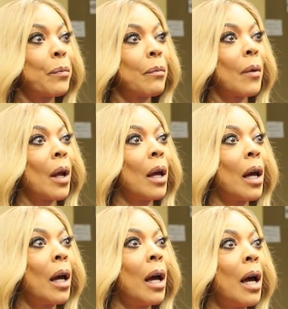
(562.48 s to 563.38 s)
We're not.
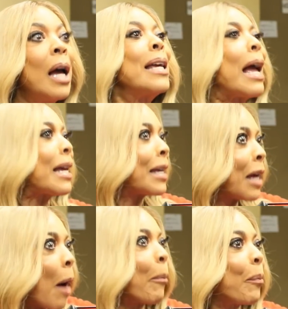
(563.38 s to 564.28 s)
Everything is so
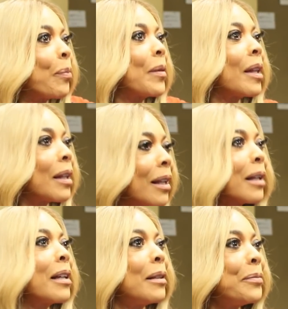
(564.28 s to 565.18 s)
okay.
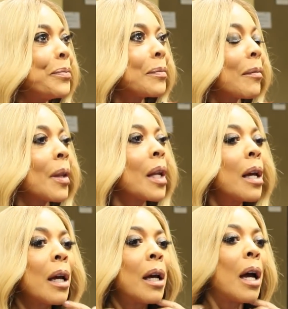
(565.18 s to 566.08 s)
So how does that
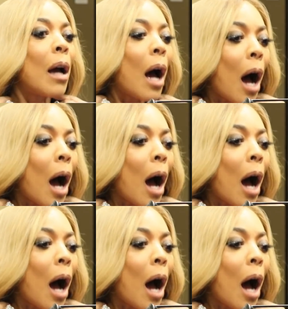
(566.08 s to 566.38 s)
affect you?